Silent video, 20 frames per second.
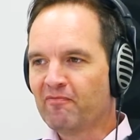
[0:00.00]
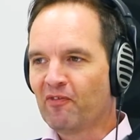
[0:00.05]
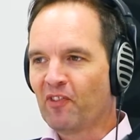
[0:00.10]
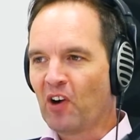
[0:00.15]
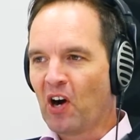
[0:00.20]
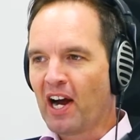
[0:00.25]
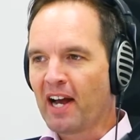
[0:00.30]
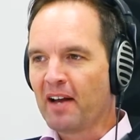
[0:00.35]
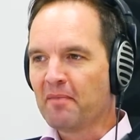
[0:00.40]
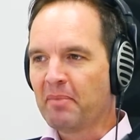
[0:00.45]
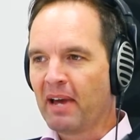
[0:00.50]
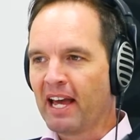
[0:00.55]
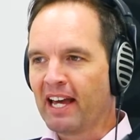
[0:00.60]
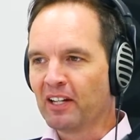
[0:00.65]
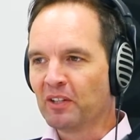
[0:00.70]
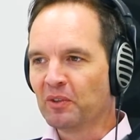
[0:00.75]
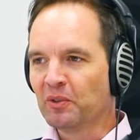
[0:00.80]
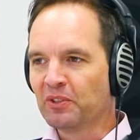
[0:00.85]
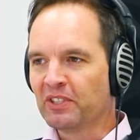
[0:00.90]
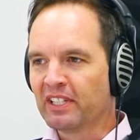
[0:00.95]
fire
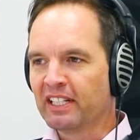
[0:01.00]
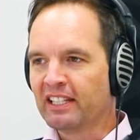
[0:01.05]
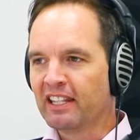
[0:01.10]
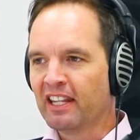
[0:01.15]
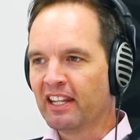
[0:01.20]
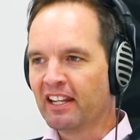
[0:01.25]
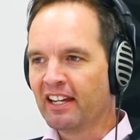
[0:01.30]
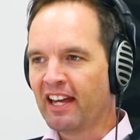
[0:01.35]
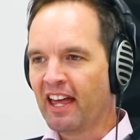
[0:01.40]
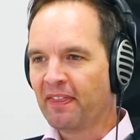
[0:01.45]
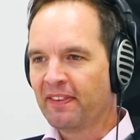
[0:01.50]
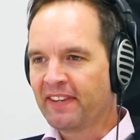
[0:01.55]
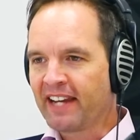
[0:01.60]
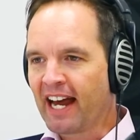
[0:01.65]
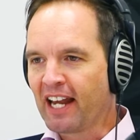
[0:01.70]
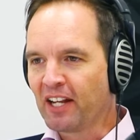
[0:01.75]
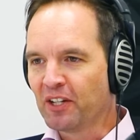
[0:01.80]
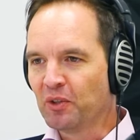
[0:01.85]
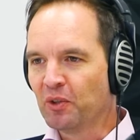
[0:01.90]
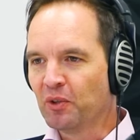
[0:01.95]
panels in that
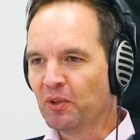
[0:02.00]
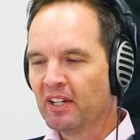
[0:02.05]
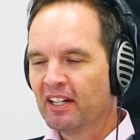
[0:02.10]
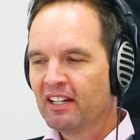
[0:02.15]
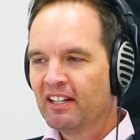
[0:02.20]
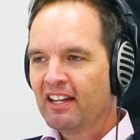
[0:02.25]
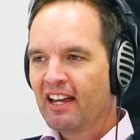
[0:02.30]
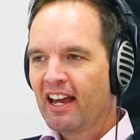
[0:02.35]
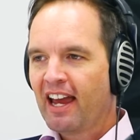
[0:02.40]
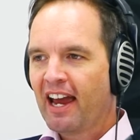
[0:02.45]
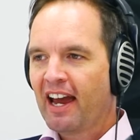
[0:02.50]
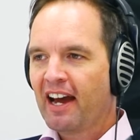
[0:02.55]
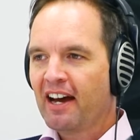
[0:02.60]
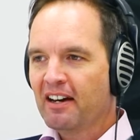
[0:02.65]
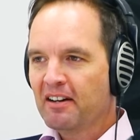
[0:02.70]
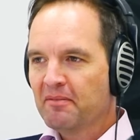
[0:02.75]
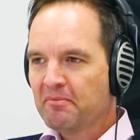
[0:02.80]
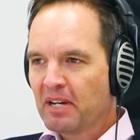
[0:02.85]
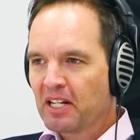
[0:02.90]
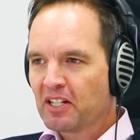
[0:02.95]
tunnel,
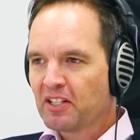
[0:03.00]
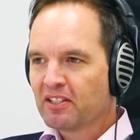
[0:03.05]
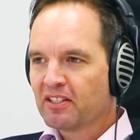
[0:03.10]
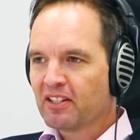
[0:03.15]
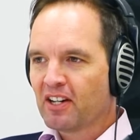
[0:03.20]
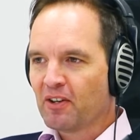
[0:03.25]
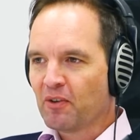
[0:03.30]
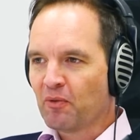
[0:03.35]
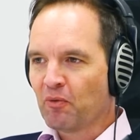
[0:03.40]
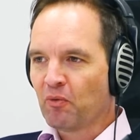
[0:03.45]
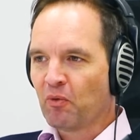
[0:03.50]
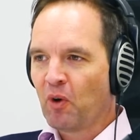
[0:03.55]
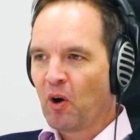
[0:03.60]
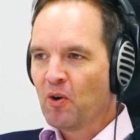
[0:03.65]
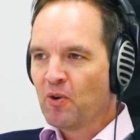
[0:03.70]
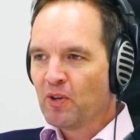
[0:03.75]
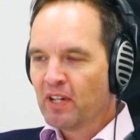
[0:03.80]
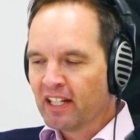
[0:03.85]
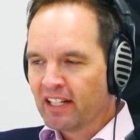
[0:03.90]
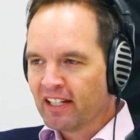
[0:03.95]
how much
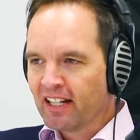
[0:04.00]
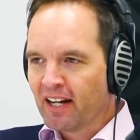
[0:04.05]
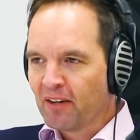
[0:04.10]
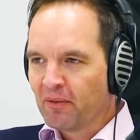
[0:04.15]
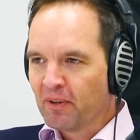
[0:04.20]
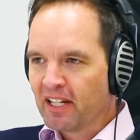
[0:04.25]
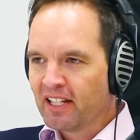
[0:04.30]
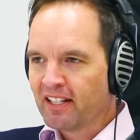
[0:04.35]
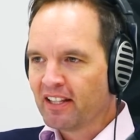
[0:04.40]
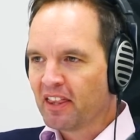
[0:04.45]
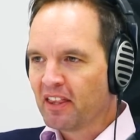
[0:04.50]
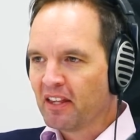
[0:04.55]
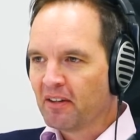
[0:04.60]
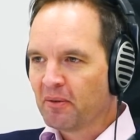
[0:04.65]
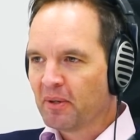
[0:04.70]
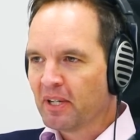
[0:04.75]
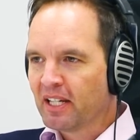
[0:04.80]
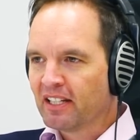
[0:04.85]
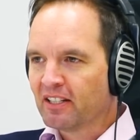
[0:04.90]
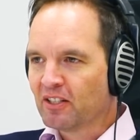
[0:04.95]
roading are
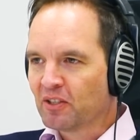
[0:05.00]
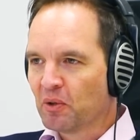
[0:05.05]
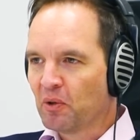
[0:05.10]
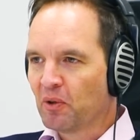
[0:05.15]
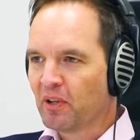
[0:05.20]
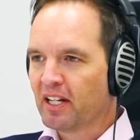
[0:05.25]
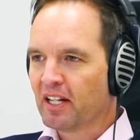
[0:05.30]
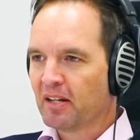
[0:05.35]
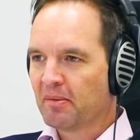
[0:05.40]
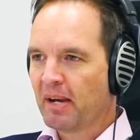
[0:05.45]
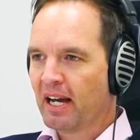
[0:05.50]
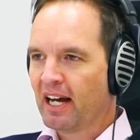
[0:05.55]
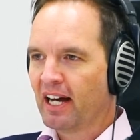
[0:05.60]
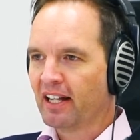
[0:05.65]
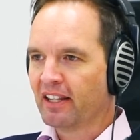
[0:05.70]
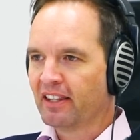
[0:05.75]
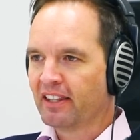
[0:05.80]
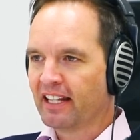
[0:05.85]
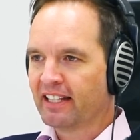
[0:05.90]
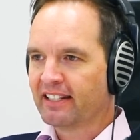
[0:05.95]
we talking
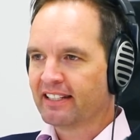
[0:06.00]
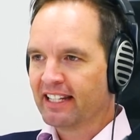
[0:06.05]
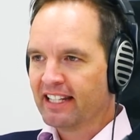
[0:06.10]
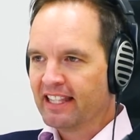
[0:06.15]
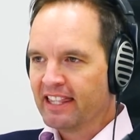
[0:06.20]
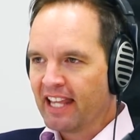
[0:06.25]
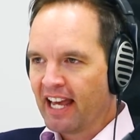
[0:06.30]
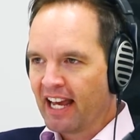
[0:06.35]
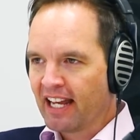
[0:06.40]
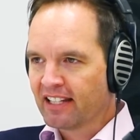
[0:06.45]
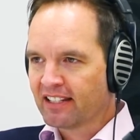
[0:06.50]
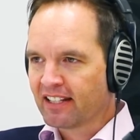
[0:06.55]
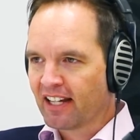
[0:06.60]
about that's in that